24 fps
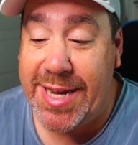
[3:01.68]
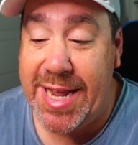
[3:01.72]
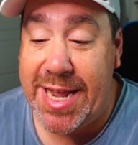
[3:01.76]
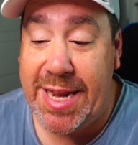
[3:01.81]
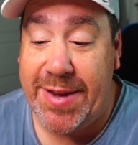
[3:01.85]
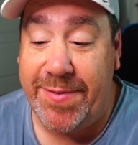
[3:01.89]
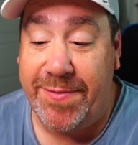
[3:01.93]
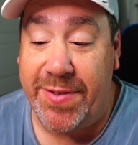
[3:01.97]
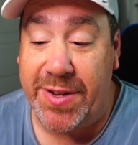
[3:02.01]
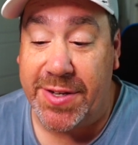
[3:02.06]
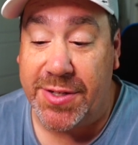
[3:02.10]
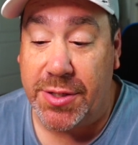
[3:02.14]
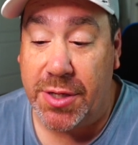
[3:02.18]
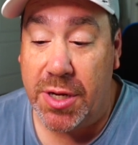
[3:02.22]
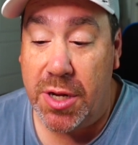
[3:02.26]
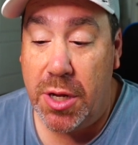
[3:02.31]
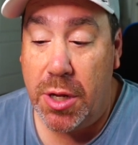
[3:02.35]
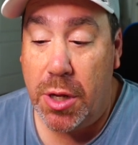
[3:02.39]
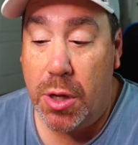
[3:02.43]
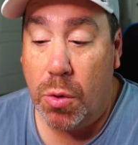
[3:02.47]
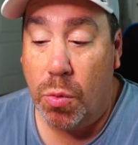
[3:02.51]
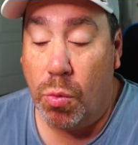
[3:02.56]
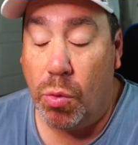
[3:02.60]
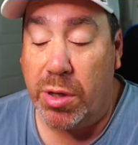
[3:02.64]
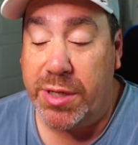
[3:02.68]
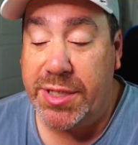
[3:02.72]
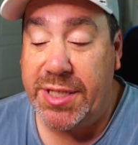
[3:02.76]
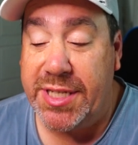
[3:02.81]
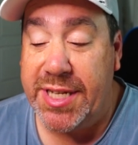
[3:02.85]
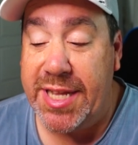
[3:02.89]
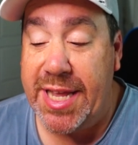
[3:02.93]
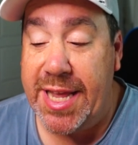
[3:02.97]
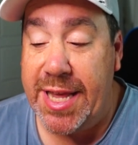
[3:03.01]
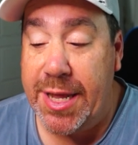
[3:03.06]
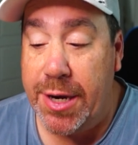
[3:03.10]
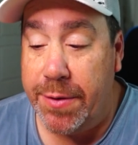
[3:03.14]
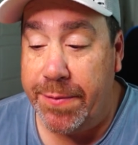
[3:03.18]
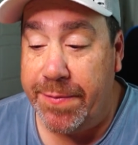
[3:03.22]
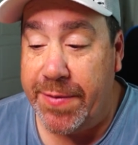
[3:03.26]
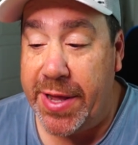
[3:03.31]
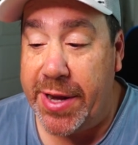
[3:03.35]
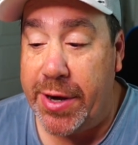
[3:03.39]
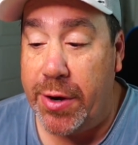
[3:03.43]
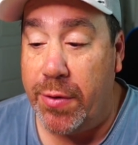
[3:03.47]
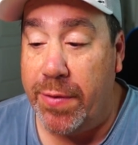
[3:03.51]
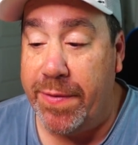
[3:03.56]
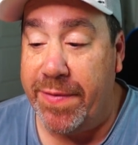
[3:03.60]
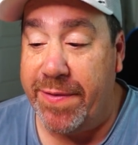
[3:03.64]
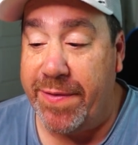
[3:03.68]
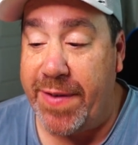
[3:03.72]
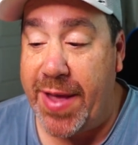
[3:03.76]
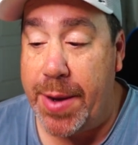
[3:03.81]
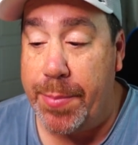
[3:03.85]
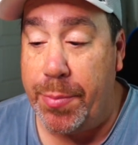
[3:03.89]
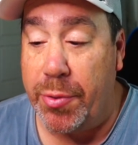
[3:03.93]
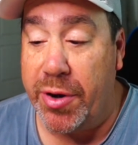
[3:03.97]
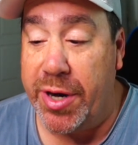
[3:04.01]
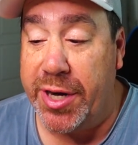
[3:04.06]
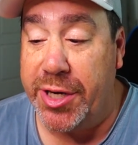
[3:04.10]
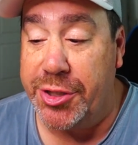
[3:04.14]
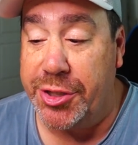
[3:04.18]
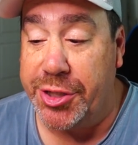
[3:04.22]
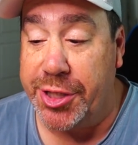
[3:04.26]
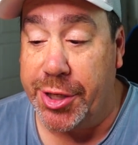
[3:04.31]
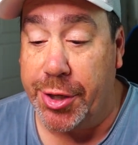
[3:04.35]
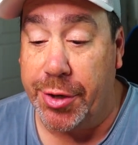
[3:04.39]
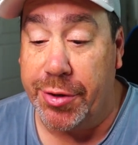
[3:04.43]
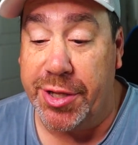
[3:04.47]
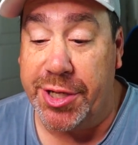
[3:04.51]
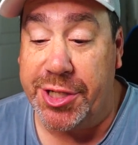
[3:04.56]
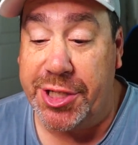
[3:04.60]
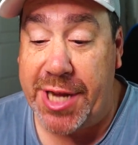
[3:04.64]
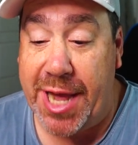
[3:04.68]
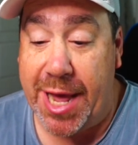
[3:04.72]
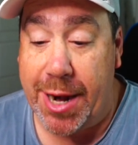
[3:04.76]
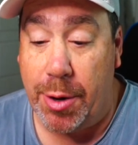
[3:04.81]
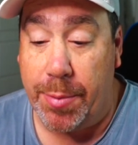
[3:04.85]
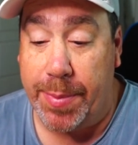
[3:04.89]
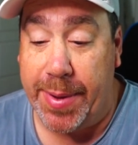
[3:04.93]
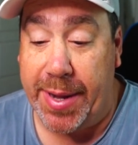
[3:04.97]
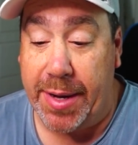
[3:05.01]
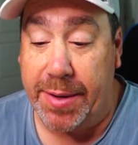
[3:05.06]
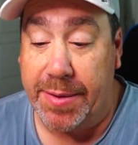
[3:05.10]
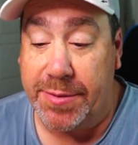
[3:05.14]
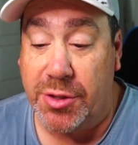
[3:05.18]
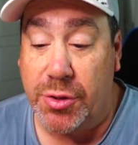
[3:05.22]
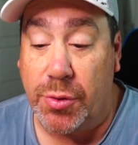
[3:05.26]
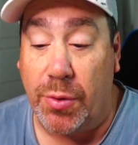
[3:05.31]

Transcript: Davis was the innovator of the vibrating jigger, the chatterbait.